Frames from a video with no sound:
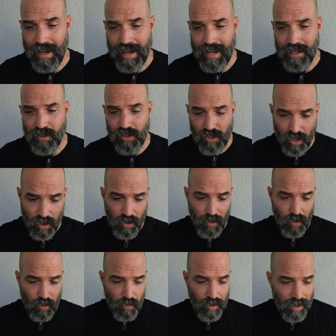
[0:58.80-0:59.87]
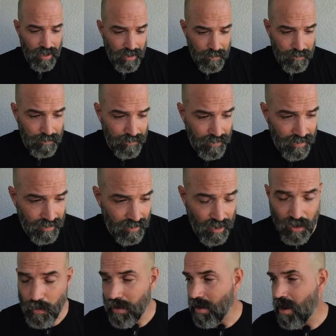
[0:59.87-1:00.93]
And so
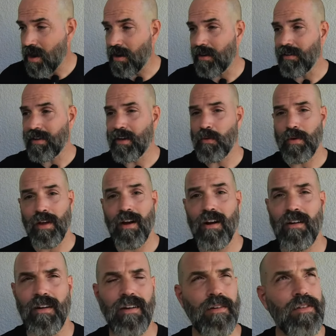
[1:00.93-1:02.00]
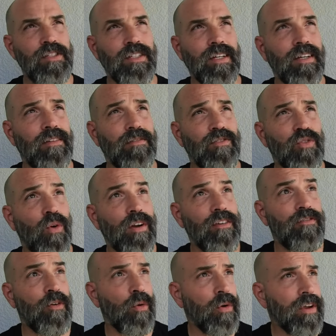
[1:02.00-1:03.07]
here we are, let's see,
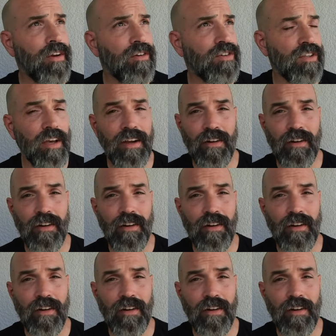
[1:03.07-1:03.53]
24 years